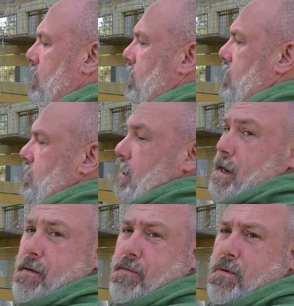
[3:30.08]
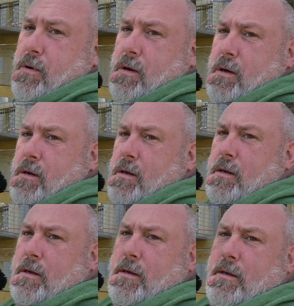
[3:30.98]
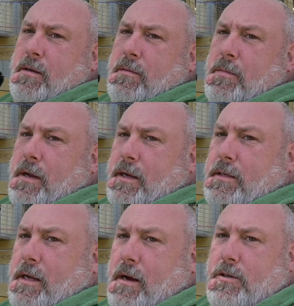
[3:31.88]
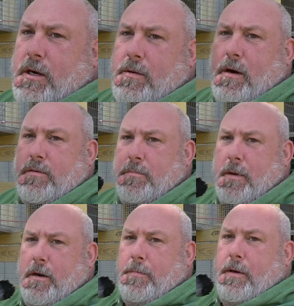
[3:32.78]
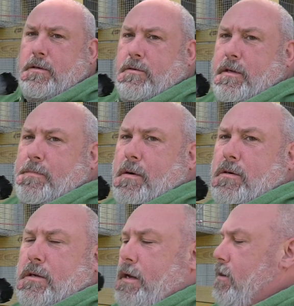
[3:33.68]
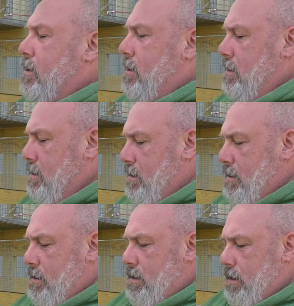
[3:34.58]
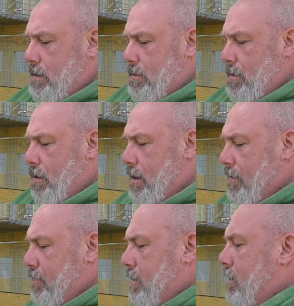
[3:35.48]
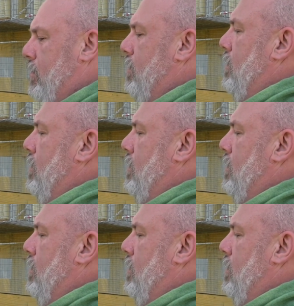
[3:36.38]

He is a handful. But like I said, I'll show y'all some better picture of these birds later. I'll get them all out for y'all.